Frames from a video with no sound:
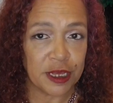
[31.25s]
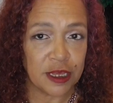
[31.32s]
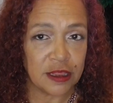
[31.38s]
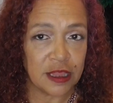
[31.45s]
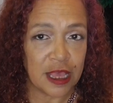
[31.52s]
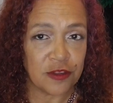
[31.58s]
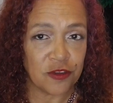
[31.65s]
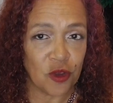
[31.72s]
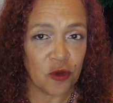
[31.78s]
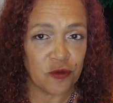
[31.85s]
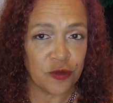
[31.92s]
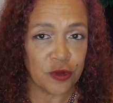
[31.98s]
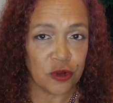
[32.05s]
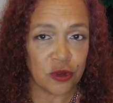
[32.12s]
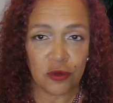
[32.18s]
and get that
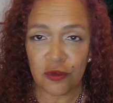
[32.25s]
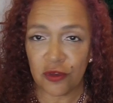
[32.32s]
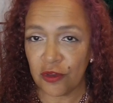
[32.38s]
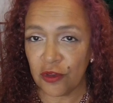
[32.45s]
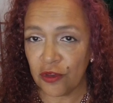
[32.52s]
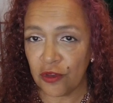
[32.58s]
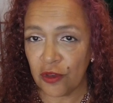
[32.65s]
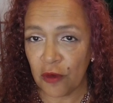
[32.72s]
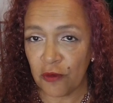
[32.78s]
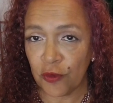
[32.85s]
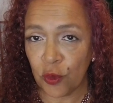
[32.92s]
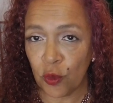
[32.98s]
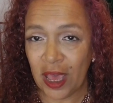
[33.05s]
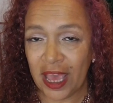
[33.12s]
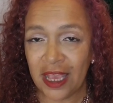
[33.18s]
soulful news the
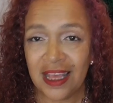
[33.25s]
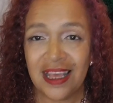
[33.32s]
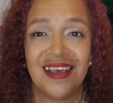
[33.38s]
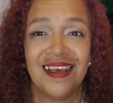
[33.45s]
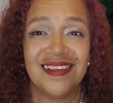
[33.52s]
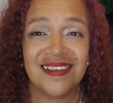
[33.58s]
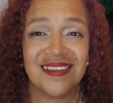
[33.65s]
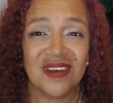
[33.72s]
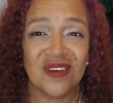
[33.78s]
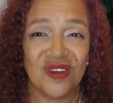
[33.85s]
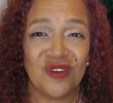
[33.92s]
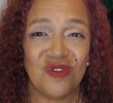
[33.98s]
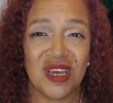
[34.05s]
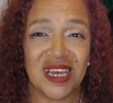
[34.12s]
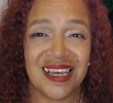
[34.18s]
soulful way so
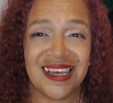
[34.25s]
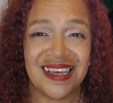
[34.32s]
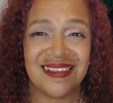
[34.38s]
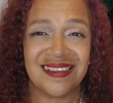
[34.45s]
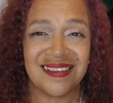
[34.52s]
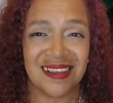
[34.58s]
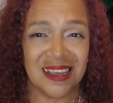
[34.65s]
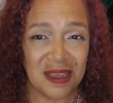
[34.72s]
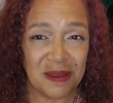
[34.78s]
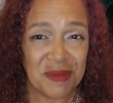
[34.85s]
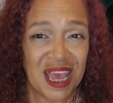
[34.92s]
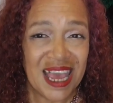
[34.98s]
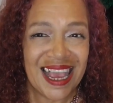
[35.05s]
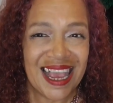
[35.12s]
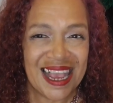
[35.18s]
you can get some